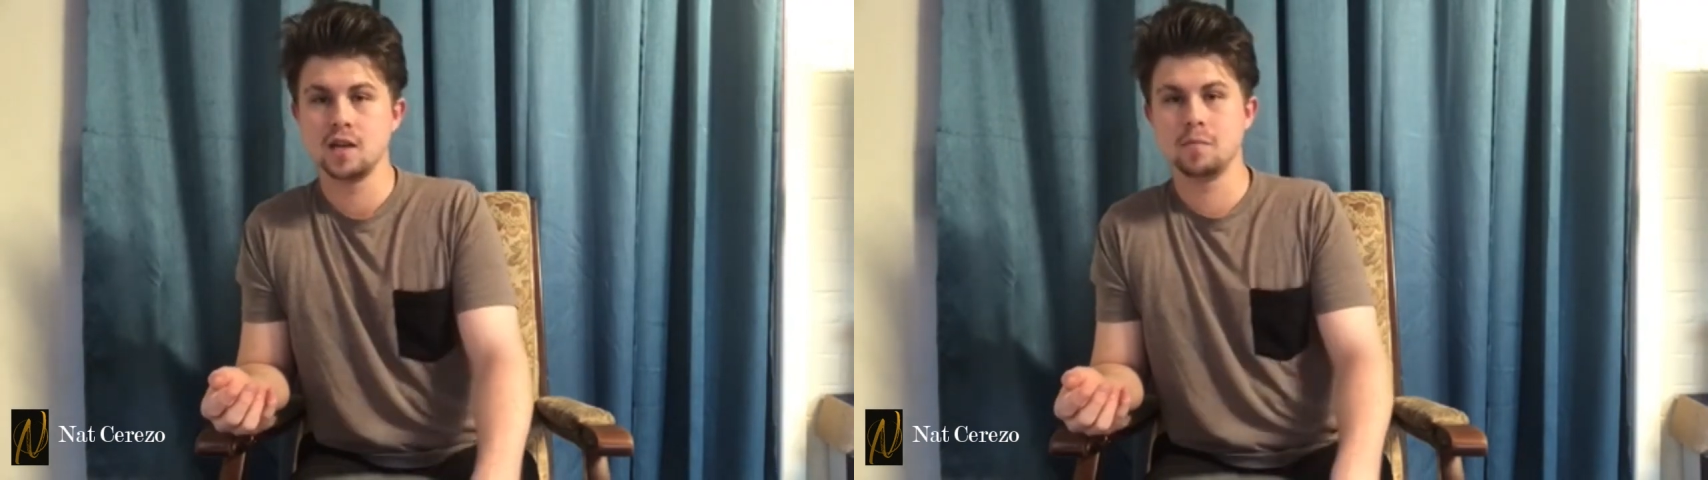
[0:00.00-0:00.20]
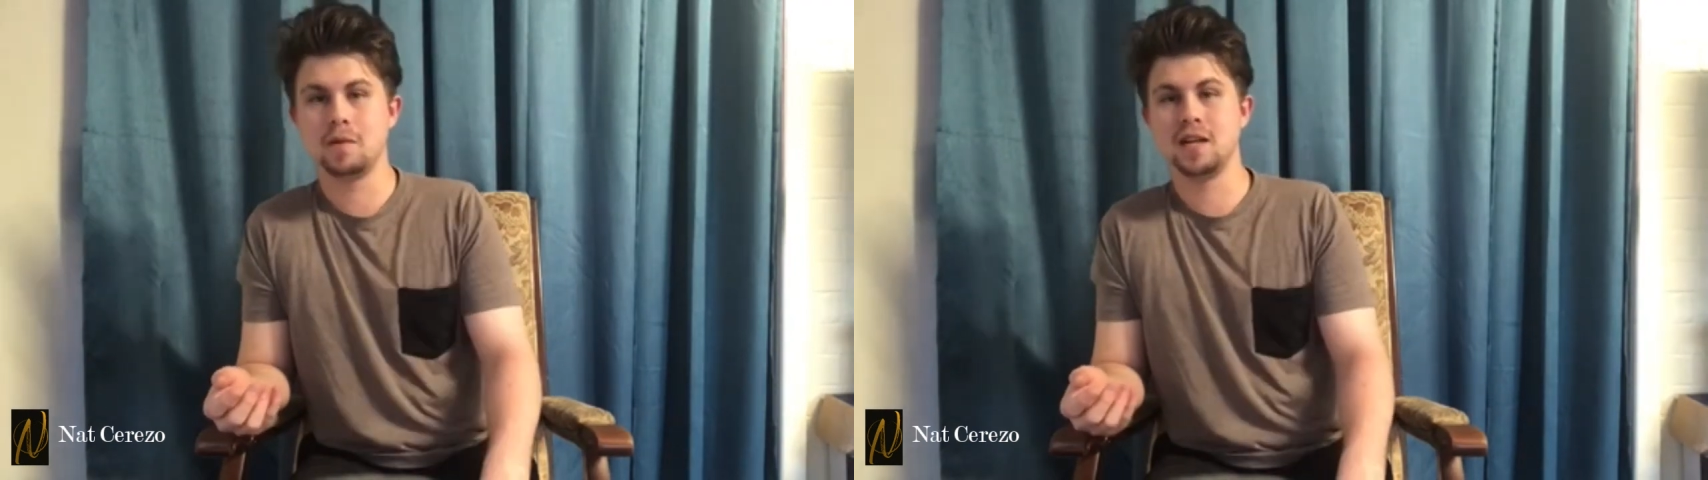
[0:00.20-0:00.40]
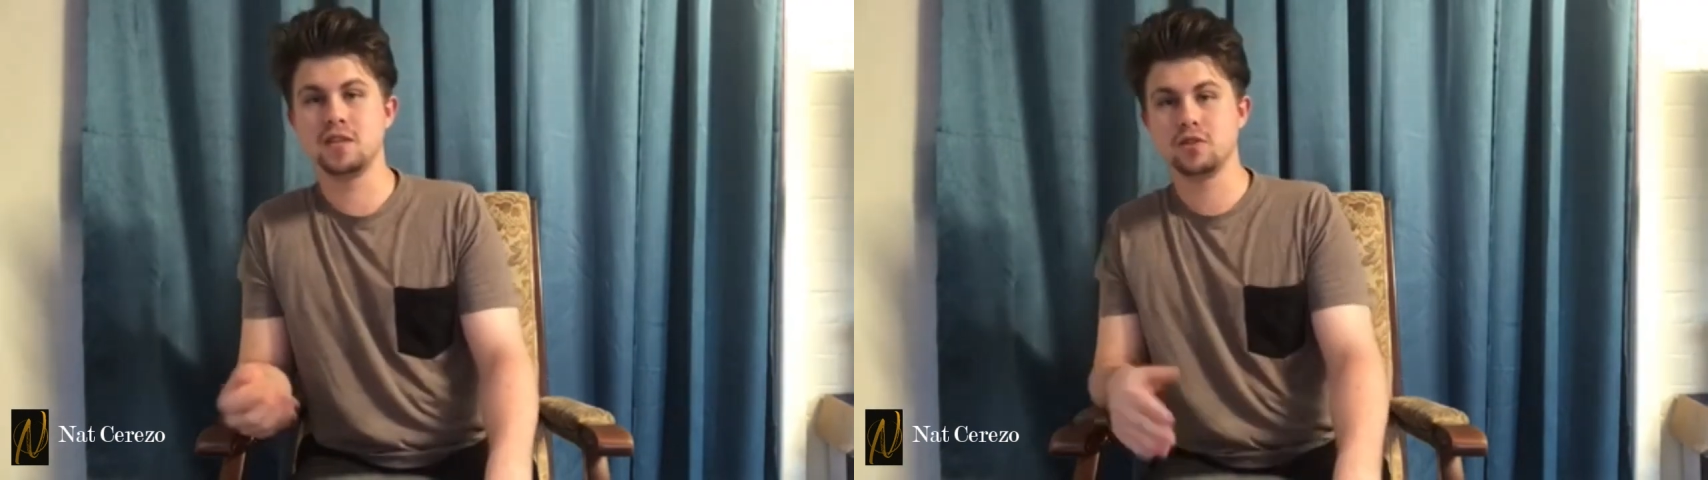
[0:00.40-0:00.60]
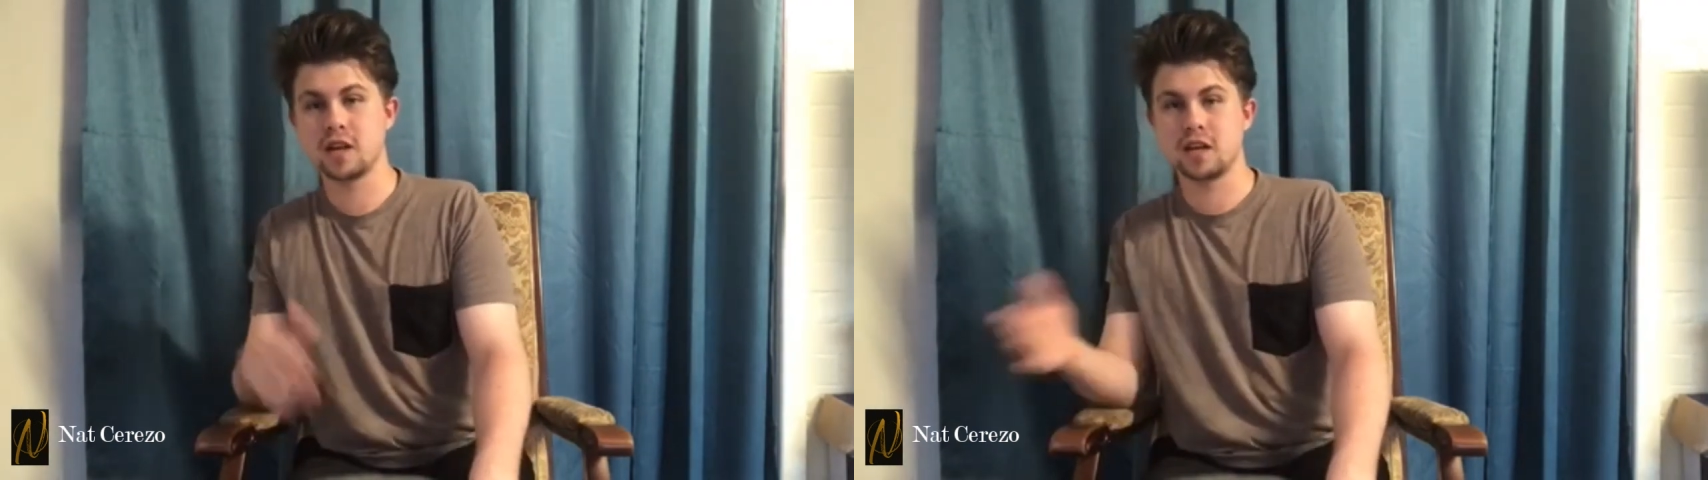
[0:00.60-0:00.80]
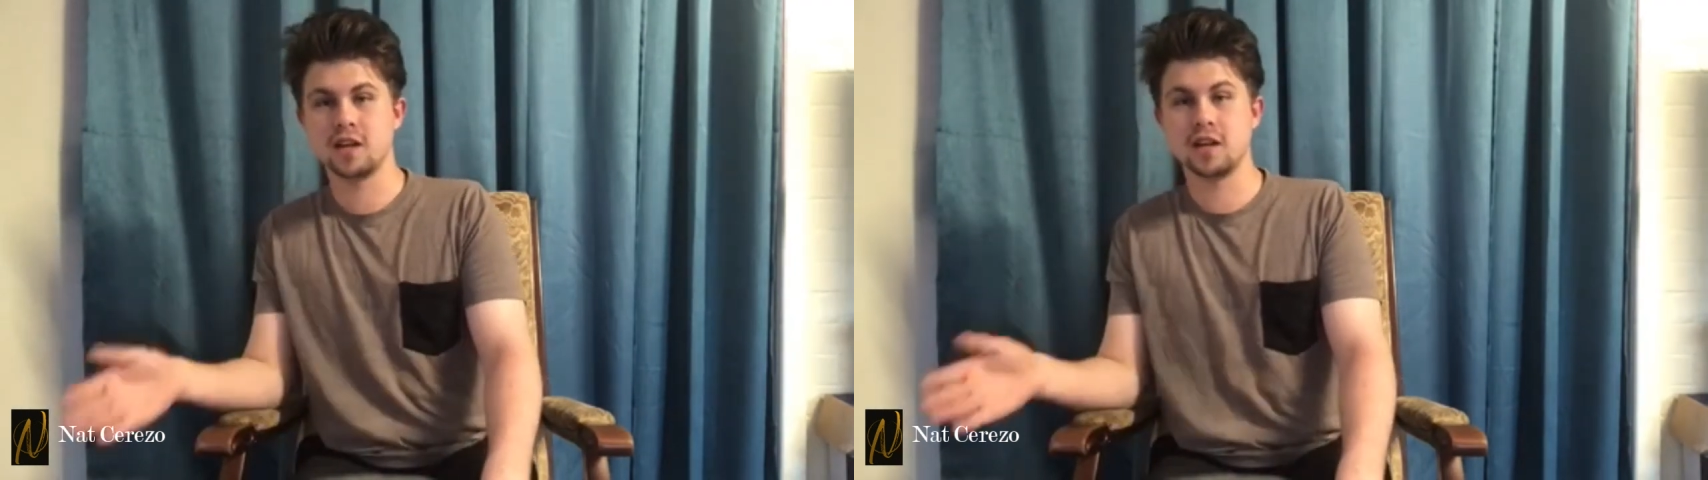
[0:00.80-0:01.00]
but it took
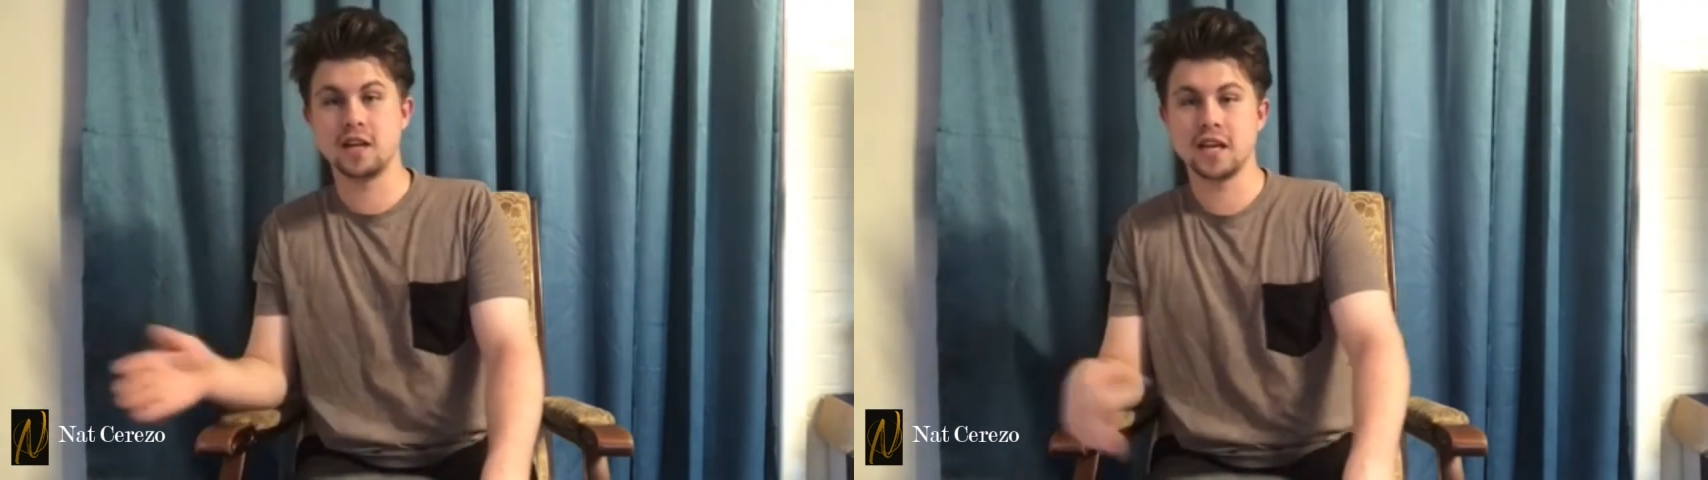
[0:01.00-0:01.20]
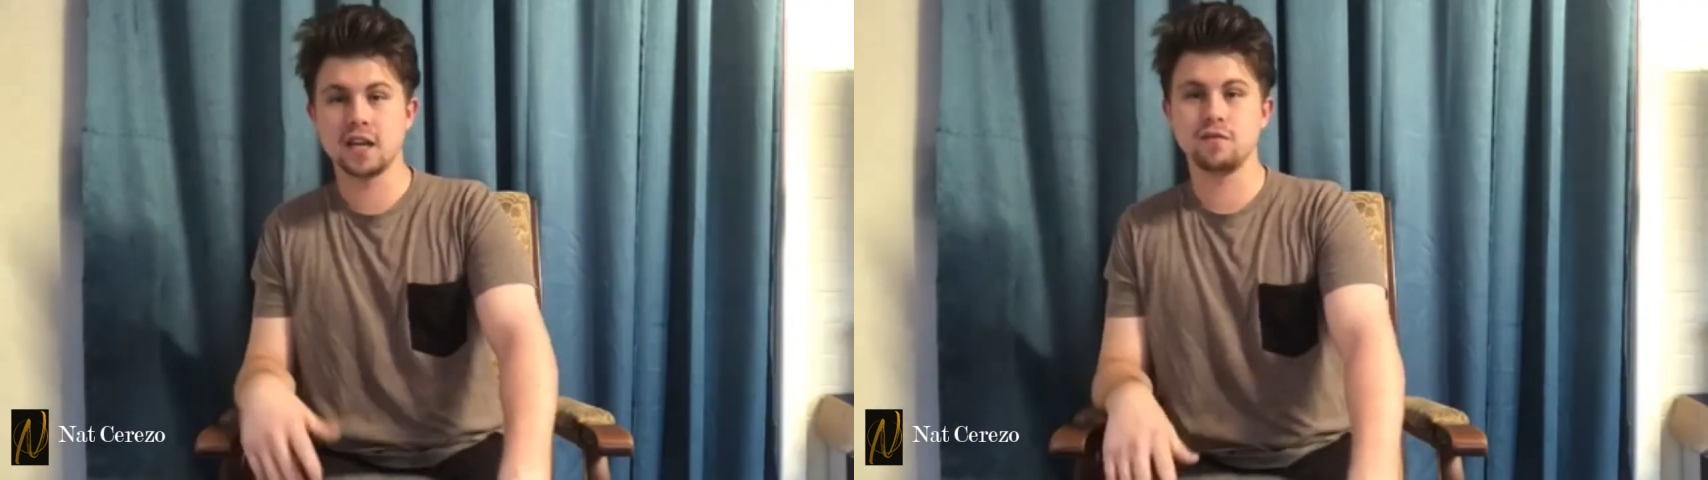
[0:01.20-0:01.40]
a negative